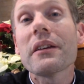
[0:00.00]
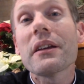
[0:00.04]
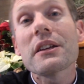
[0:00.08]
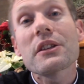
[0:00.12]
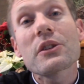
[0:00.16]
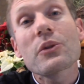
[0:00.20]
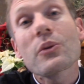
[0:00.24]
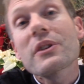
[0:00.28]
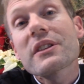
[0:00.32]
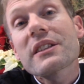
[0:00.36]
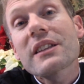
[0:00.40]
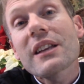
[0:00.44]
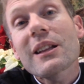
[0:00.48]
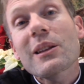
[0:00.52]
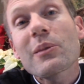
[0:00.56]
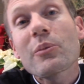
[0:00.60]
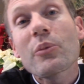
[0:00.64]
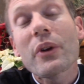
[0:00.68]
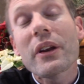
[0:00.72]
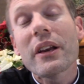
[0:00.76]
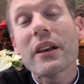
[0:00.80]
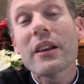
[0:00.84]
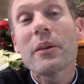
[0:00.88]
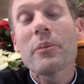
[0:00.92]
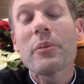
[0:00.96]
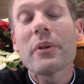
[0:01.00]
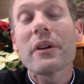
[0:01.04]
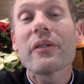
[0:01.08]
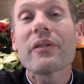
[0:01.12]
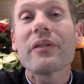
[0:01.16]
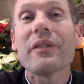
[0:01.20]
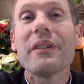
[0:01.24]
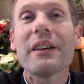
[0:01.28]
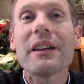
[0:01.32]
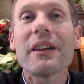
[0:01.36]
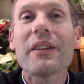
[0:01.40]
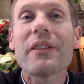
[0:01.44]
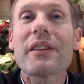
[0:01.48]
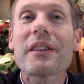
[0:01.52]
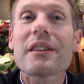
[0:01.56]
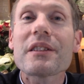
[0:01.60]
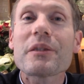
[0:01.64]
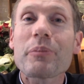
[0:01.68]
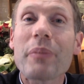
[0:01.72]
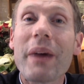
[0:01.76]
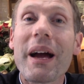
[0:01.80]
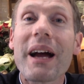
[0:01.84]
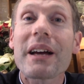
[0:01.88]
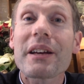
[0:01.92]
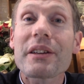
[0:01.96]
So we celebrated the Epiphany this
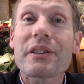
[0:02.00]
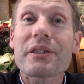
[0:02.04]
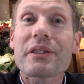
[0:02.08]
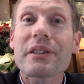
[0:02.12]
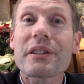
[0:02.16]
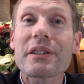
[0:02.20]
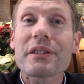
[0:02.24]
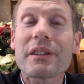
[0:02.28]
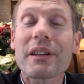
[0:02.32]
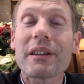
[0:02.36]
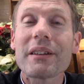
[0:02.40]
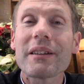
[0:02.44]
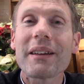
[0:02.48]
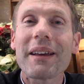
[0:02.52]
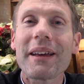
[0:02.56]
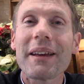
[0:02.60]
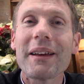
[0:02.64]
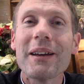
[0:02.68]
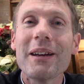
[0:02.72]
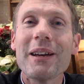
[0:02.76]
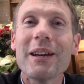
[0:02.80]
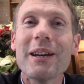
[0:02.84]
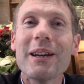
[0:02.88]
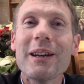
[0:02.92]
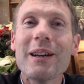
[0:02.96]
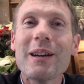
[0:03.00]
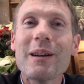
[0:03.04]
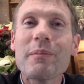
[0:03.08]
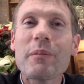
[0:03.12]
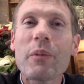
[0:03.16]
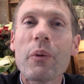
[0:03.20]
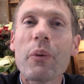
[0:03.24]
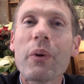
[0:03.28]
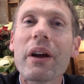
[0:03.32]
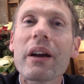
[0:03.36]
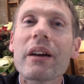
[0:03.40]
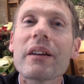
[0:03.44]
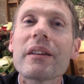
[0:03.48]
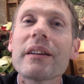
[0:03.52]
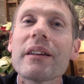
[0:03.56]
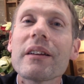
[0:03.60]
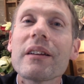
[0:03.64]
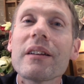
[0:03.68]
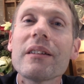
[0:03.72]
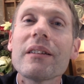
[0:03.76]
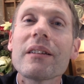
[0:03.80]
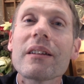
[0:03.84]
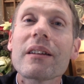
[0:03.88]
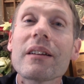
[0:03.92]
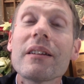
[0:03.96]
past Sunday. But we
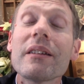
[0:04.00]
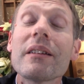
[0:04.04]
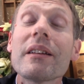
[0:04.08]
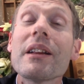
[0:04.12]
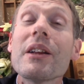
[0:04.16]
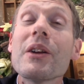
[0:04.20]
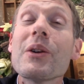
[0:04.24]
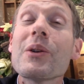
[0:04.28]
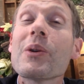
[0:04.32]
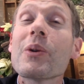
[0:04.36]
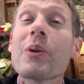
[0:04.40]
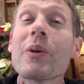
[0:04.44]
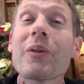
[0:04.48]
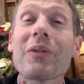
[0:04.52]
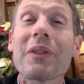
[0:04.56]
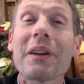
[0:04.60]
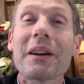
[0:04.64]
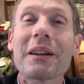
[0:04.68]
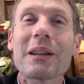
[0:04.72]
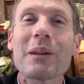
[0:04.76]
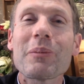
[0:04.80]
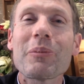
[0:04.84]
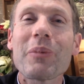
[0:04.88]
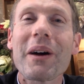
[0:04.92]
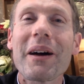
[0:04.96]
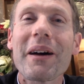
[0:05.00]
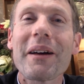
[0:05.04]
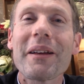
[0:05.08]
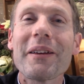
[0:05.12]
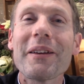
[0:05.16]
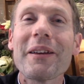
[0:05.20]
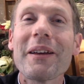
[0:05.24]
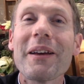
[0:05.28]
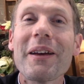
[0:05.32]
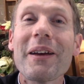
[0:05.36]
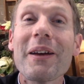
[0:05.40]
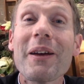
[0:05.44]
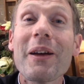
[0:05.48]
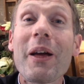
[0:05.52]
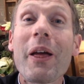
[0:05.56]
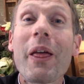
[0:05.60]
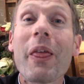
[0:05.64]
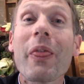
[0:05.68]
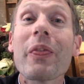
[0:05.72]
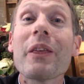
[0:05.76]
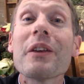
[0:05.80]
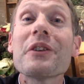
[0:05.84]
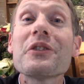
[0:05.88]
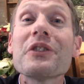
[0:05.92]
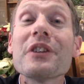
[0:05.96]
continue to reflect upon
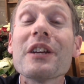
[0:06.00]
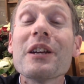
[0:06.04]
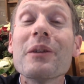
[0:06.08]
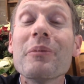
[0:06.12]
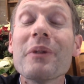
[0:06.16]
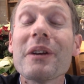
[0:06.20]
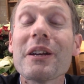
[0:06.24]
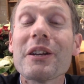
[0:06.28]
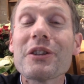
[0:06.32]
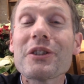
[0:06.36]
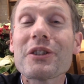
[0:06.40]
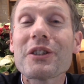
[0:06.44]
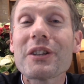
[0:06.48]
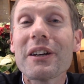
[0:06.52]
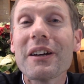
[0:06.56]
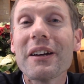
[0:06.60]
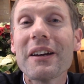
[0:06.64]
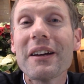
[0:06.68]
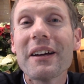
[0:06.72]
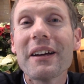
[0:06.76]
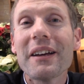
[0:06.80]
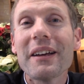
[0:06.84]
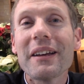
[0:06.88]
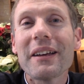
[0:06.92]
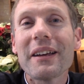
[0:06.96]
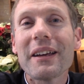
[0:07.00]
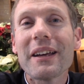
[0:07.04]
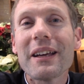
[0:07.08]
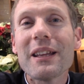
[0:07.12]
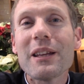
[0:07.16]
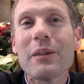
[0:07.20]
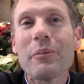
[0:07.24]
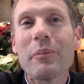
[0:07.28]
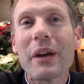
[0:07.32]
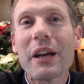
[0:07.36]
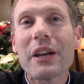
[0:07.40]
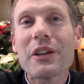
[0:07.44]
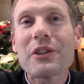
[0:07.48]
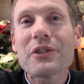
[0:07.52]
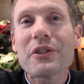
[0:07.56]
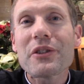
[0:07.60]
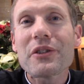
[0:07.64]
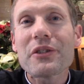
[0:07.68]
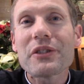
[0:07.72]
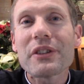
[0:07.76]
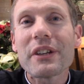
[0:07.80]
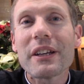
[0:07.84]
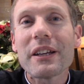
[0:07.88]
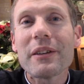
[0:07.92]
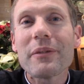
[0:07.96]
this image in the manger
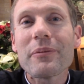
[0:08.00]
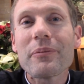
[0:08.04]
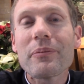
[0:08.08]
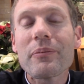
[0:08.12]
scene.